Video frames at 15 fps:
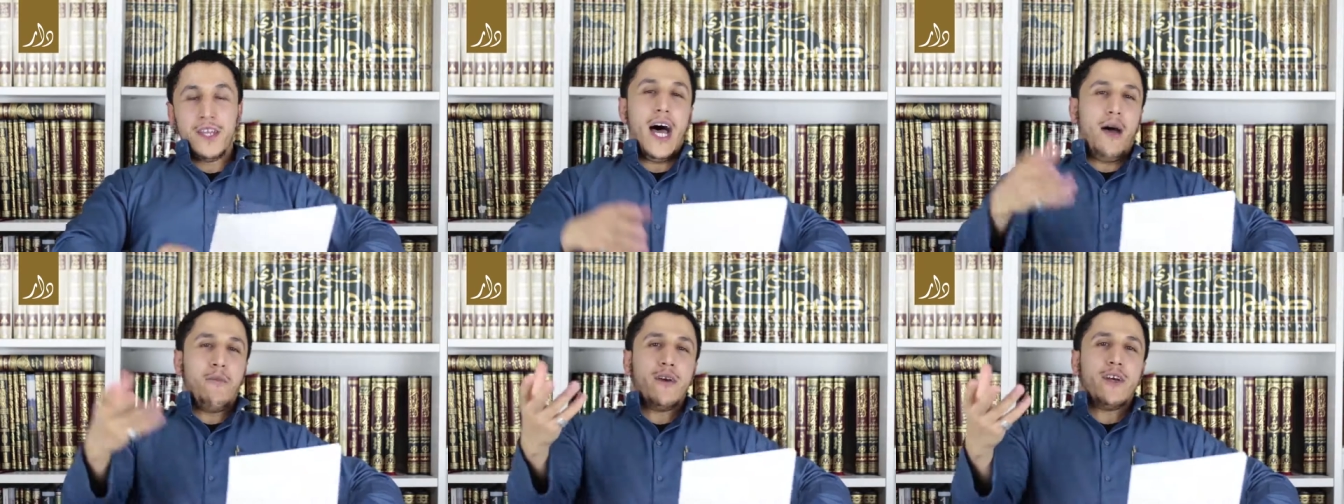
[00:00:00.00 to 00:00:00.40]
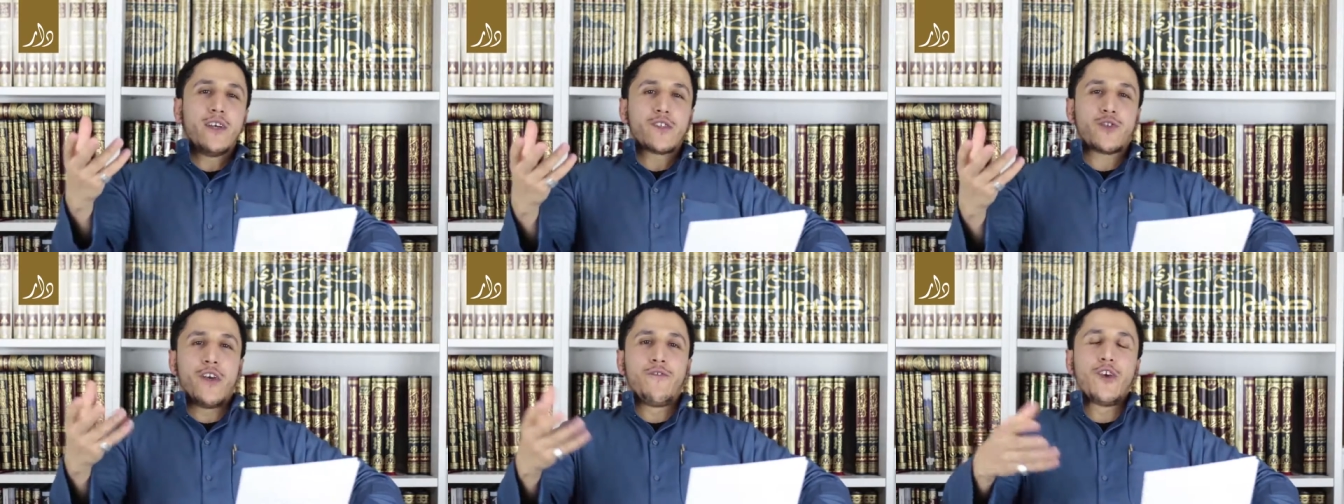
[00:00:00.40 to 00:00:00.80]
Now,
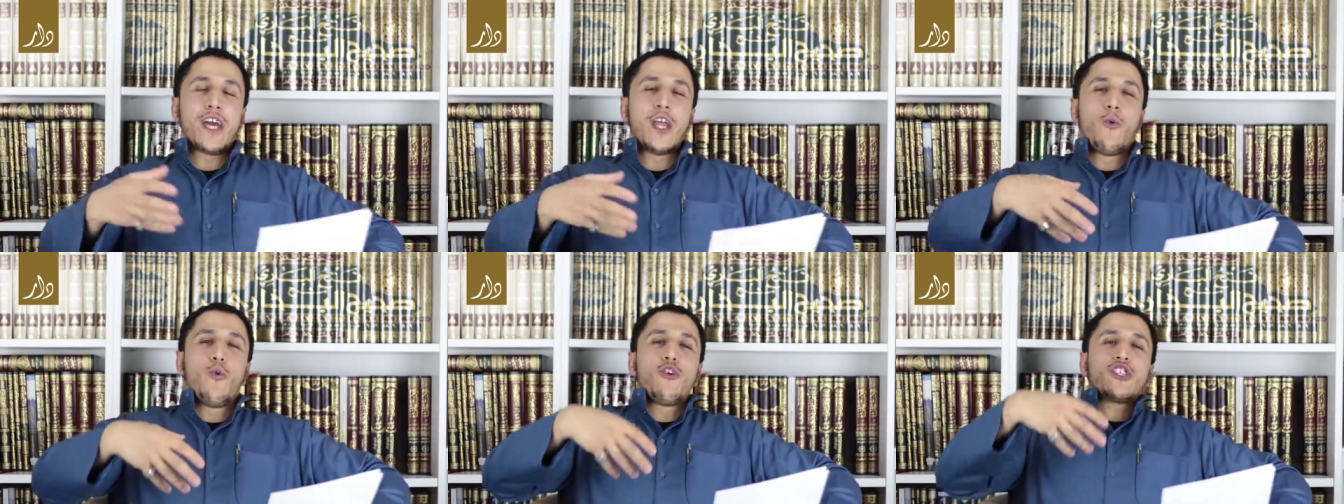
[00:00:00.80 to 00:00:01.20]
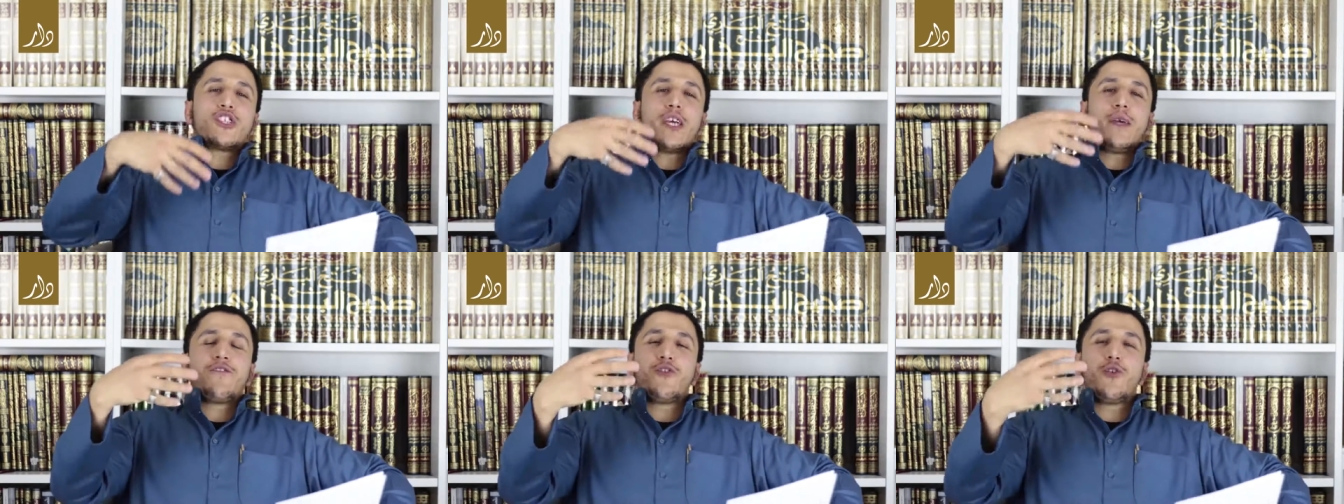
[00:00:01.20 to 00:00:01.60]
so if you're gonna
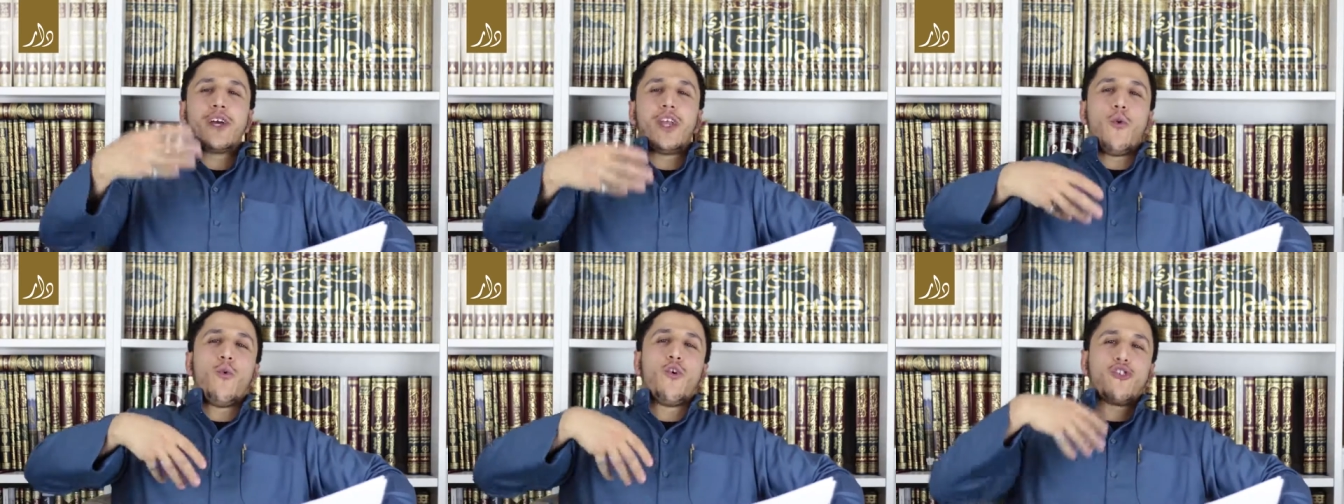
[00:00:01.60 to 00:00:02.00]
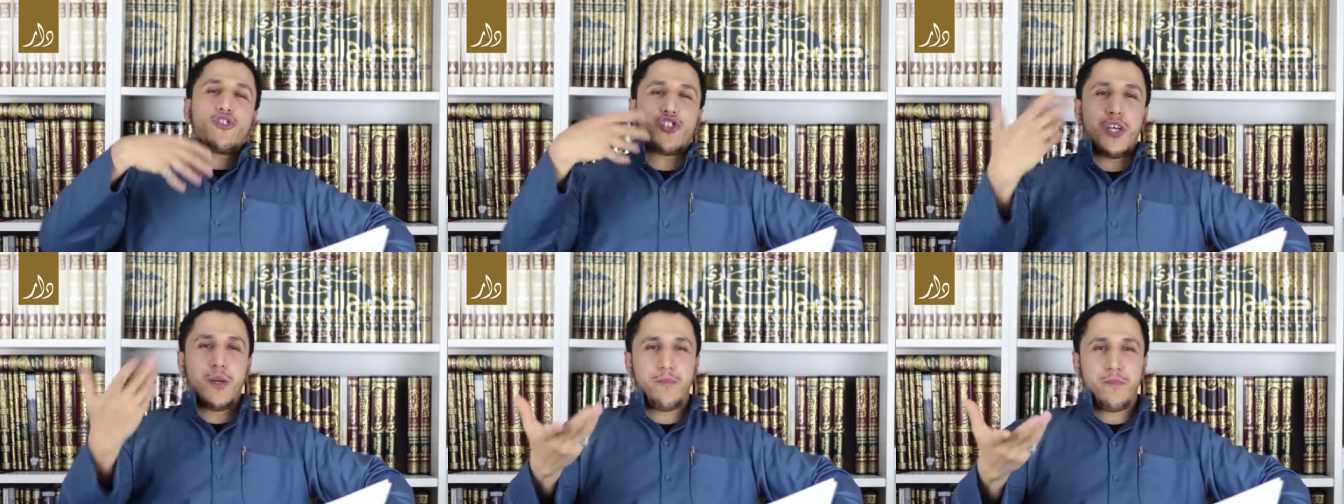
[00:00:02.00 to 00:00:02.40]
worship, if you're gonna
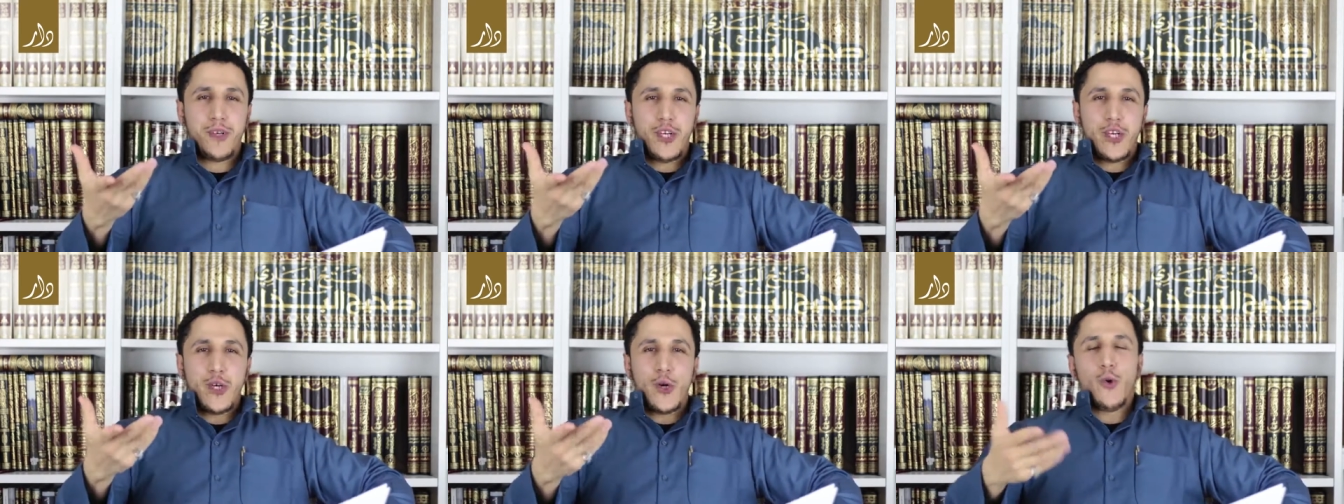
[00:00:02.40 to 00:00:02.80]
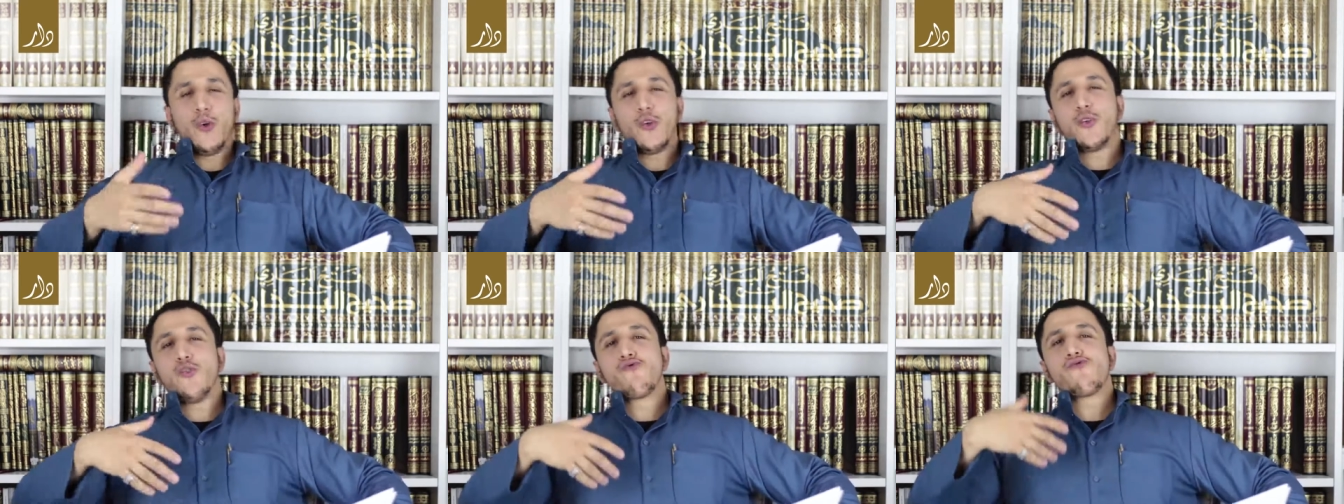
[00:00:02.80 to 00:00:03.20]
worship,
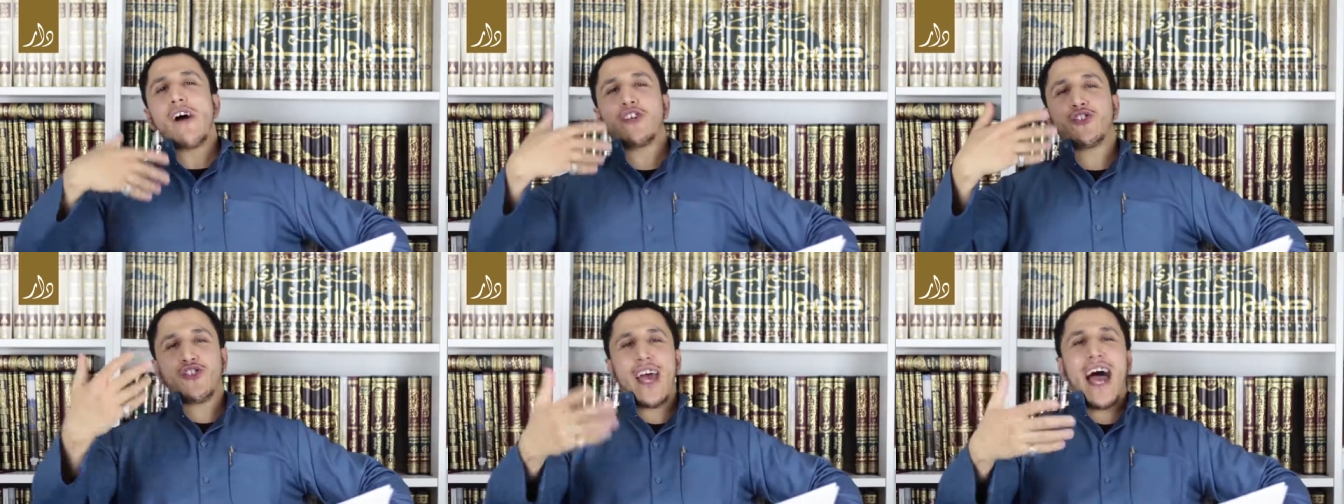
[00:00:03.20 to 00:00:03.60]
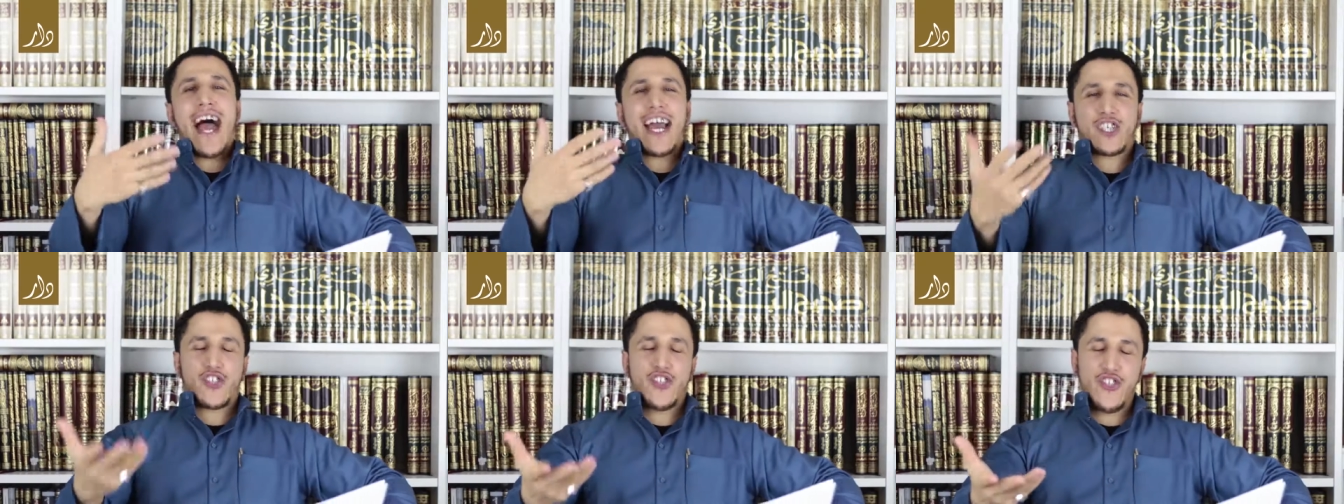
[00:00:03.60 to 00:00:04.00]
or you do rash
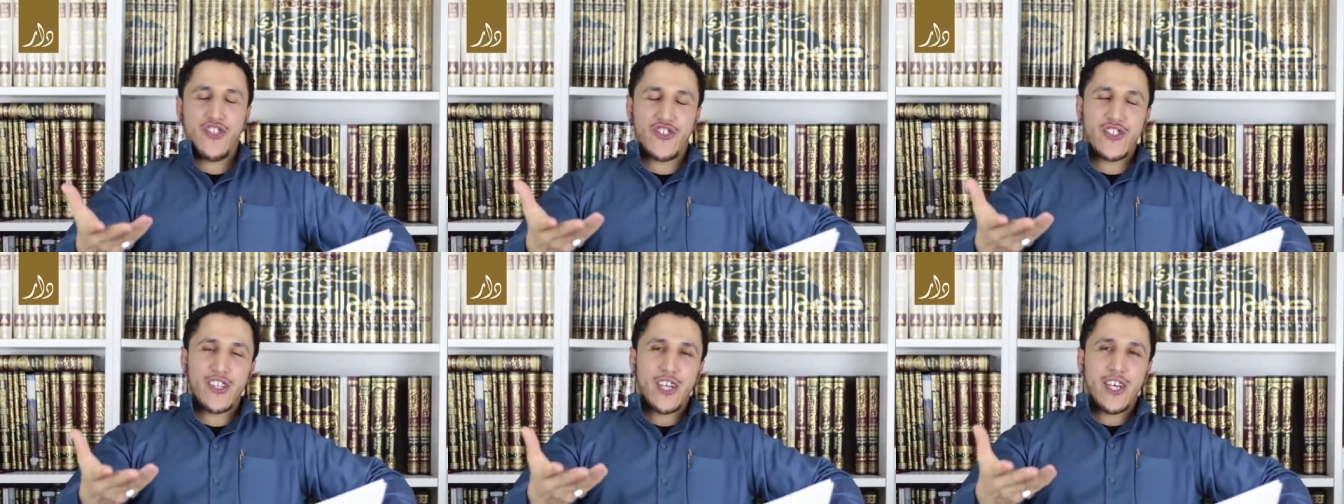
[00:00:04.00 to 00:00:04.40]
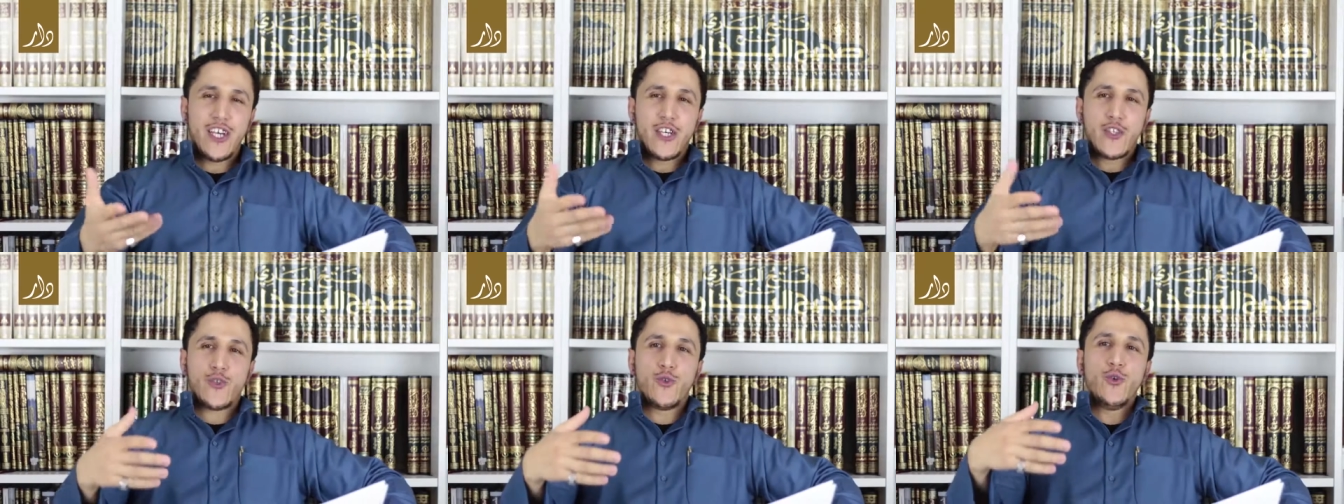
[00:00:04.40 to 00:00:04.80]
actions
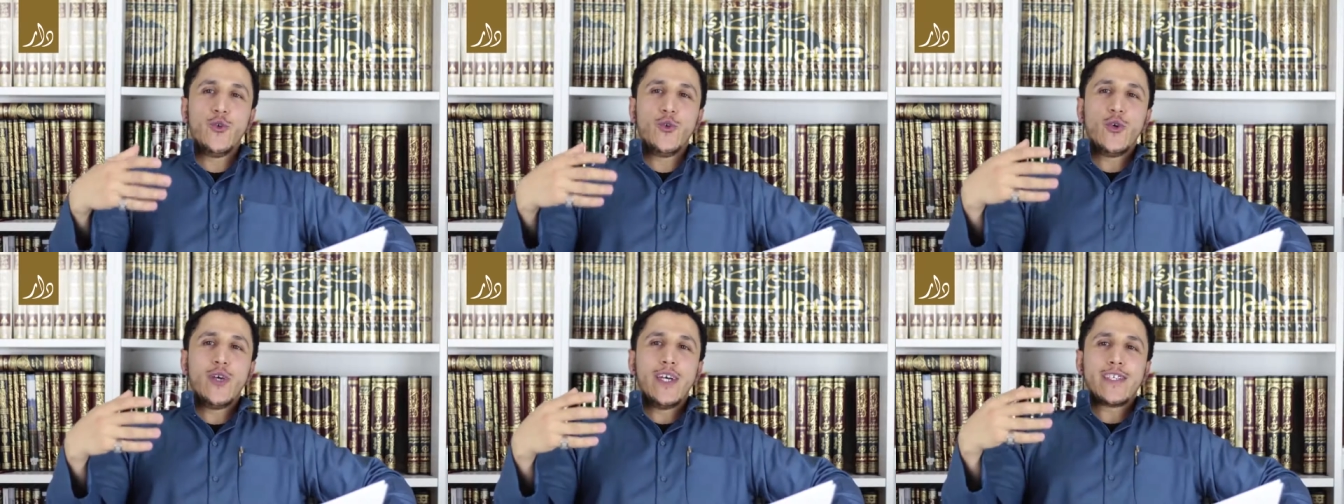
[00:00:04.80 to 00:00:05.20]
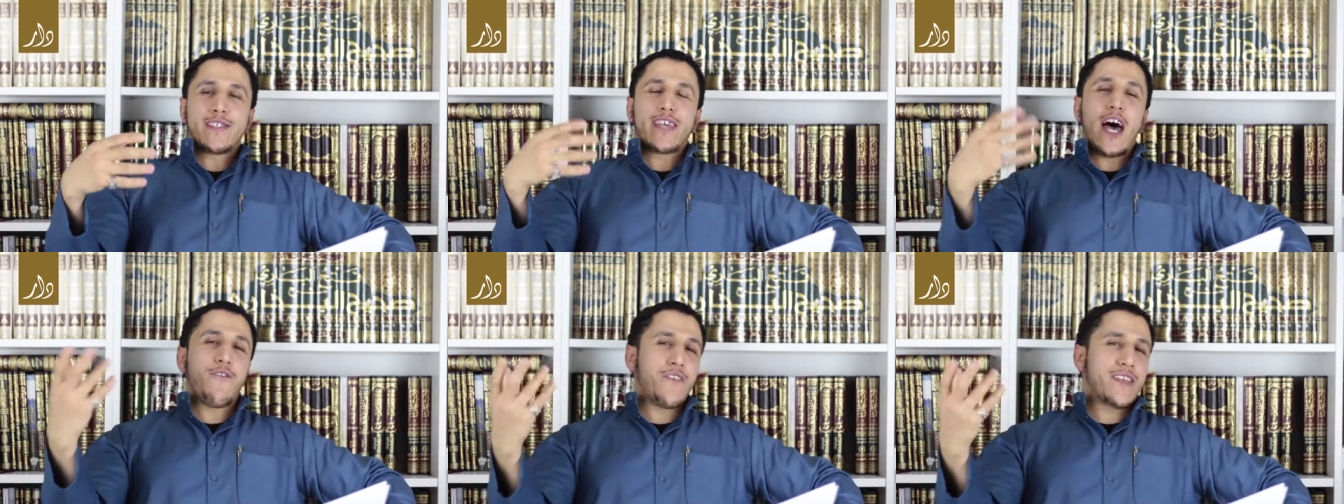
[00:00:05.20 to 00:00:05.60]
to
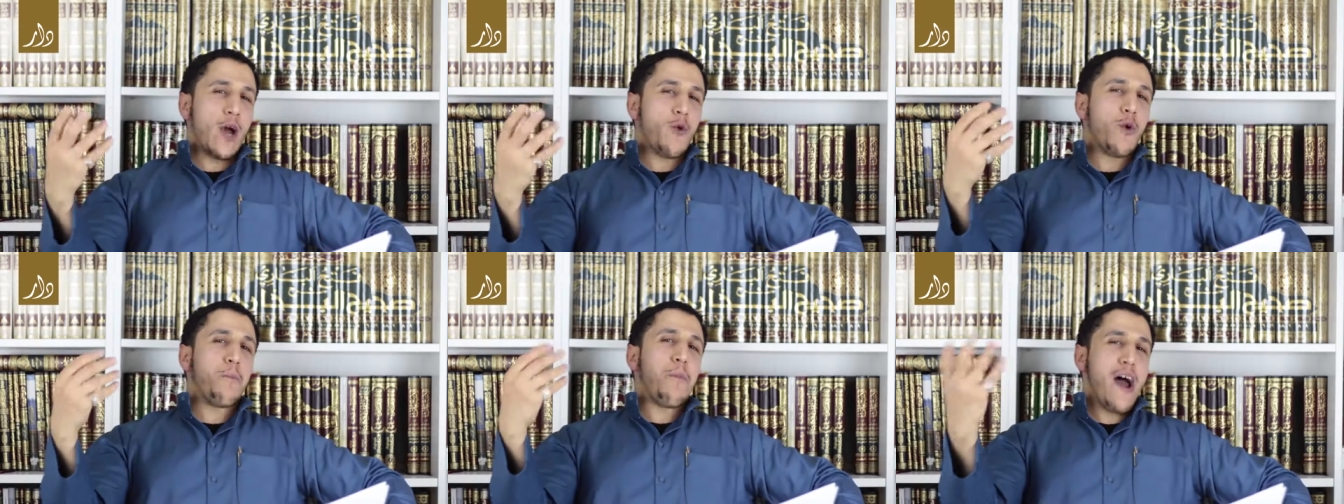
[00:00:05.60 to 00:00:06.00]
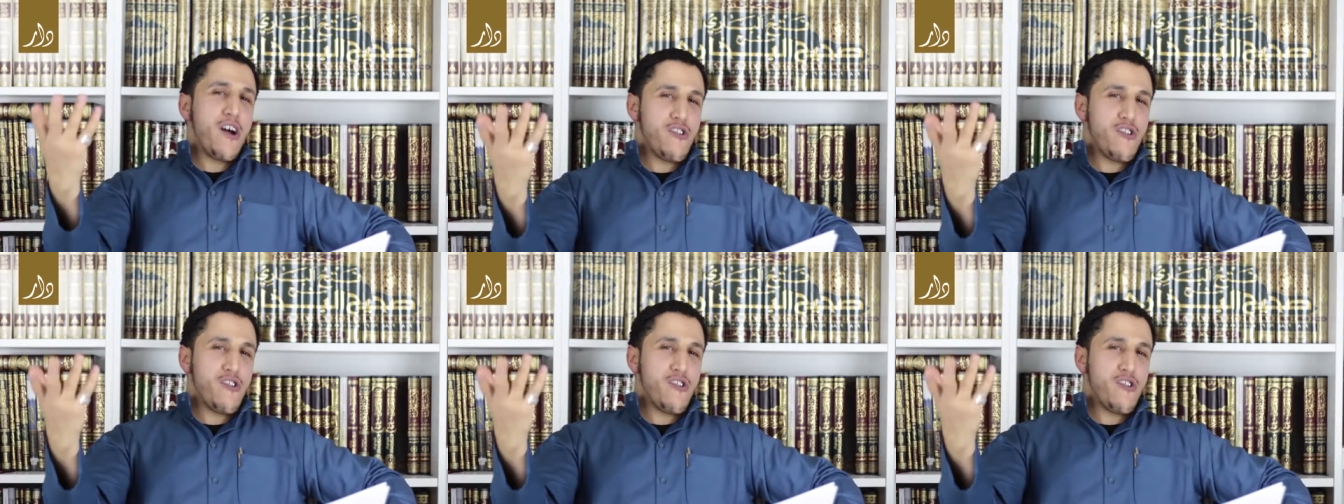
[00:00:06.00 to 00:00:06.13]
something that will